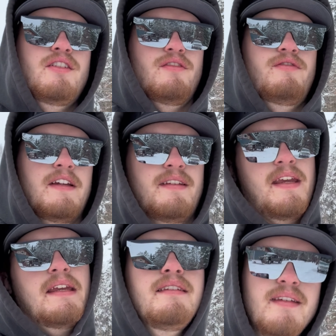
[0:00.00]
should fix
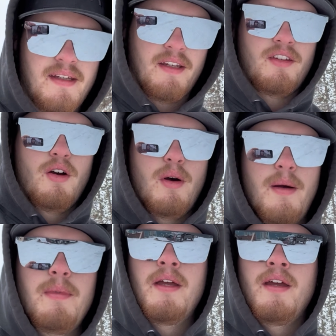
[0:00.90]
his 6.0
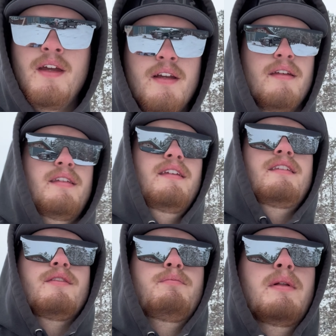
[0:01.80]
up because his
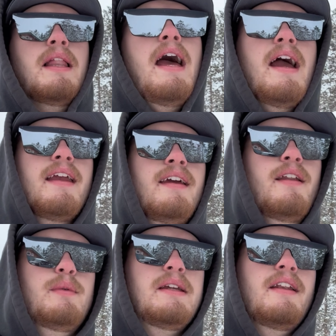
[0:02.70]
is black,
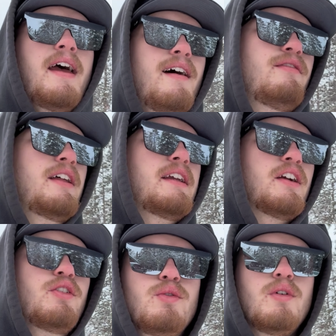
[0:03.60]
and we could have like a
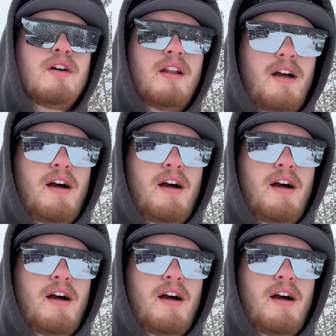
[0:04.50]
cool